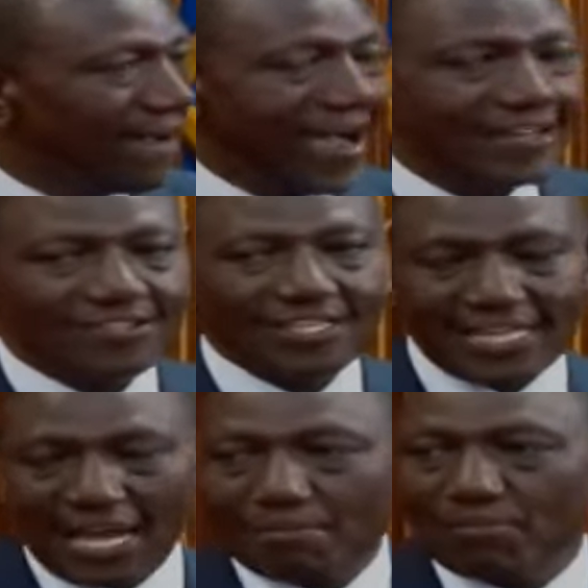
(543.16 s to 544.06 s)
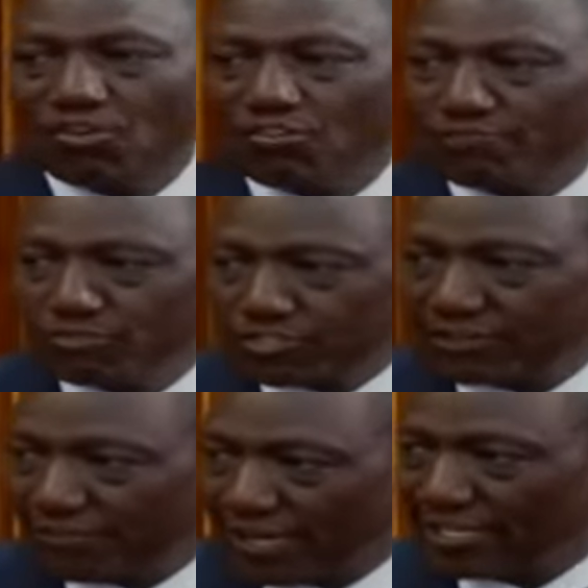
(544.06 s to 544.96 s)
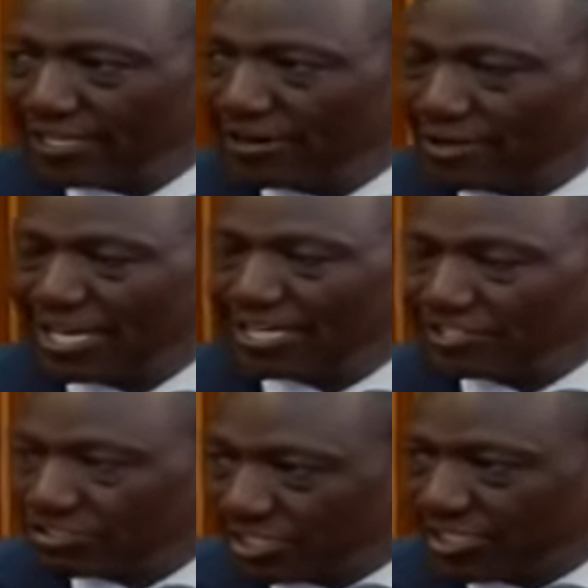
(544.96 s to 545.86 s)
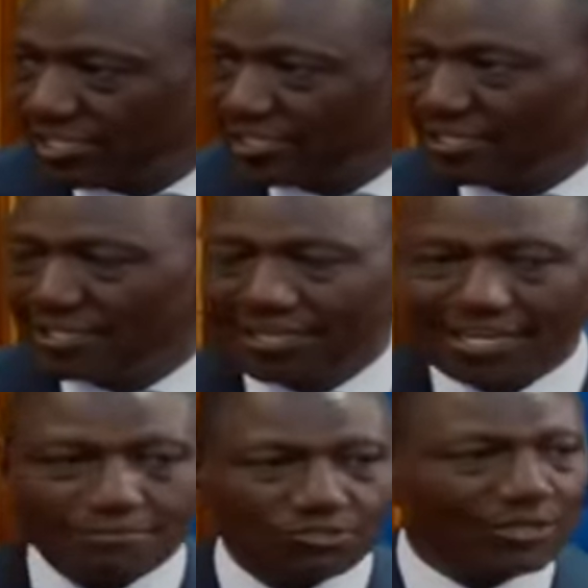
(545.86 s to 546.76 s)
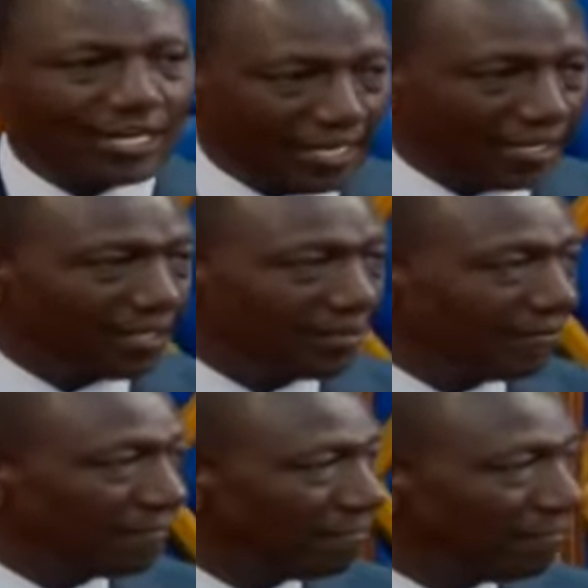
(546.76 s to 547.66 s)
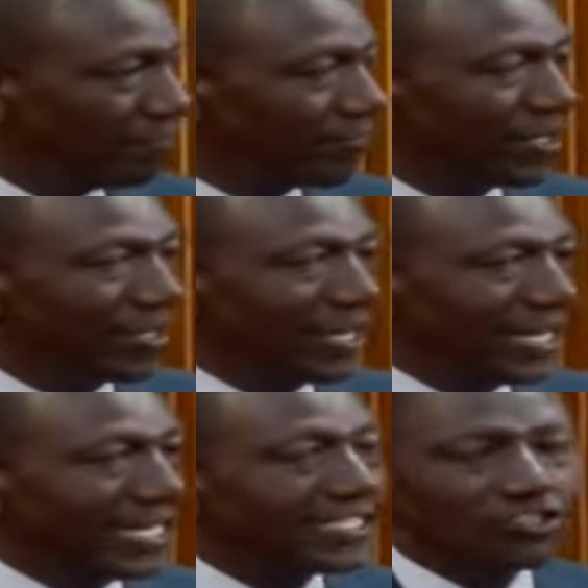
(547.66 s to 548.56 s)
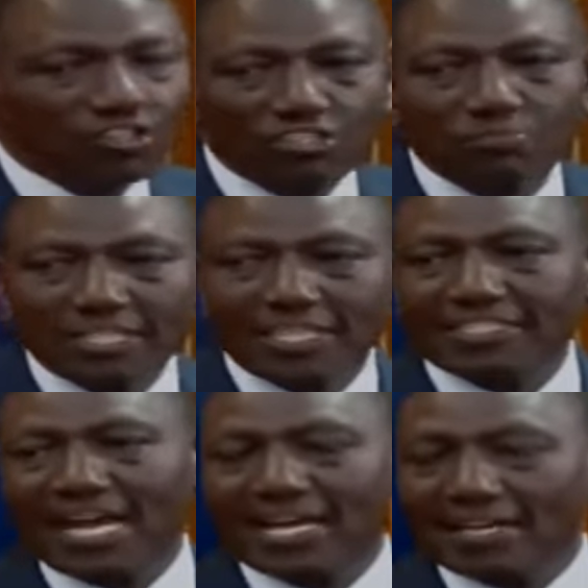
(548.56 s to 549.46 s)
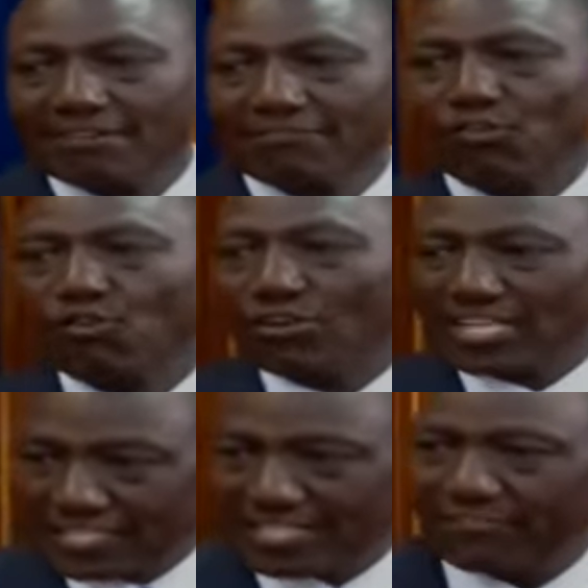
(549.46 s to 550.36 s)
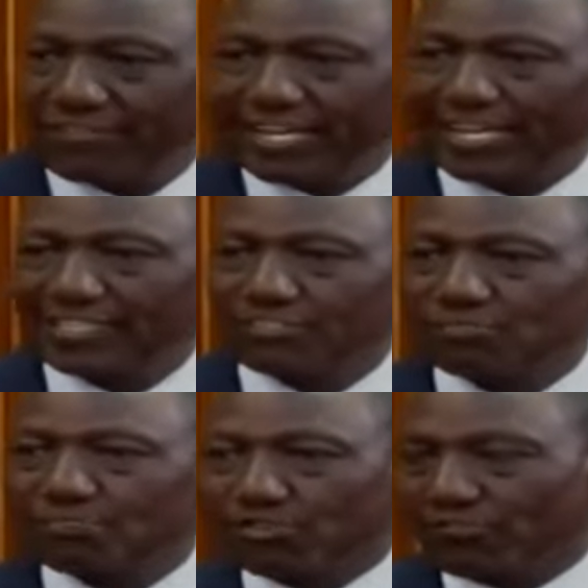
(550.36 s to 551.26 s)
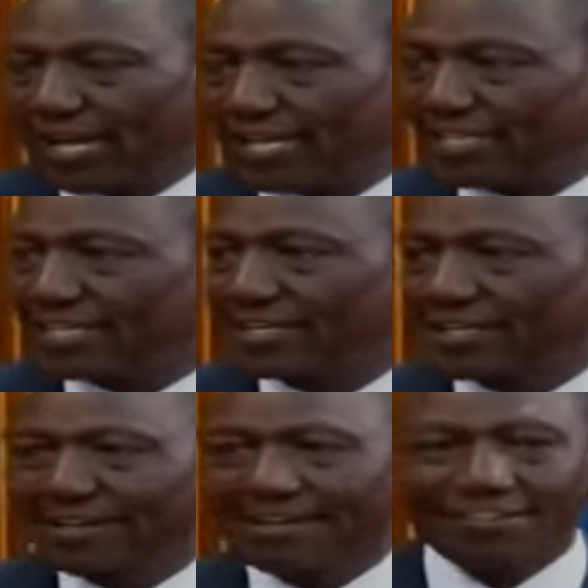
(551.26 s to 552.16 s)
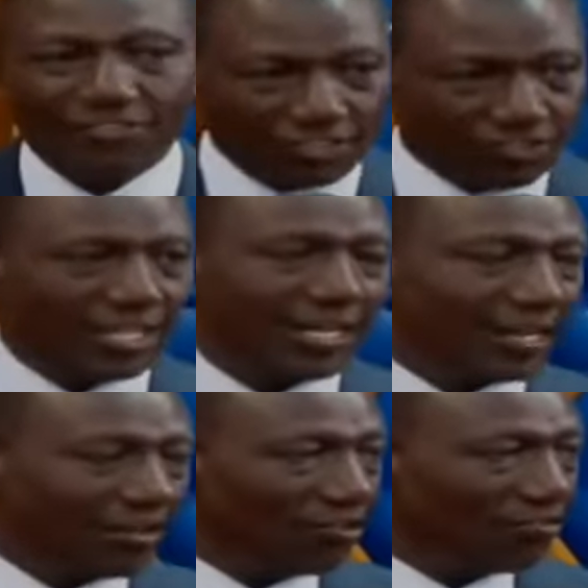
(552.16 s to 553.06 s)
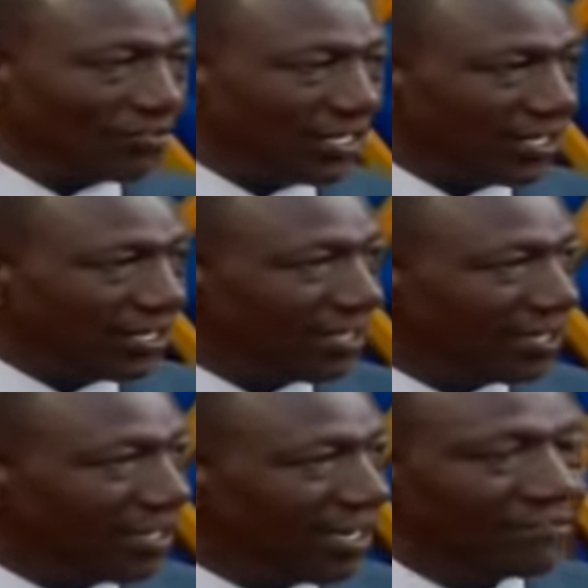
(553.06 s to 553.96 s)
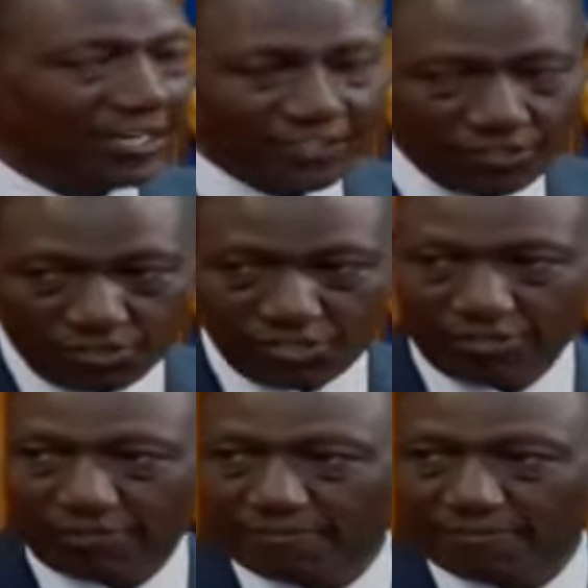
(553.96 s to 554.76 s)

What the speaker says: as the term of Musa Faki, our current chair, comes to an end. It is going to be the turn for East Africa to provide the chair of the Africa Union.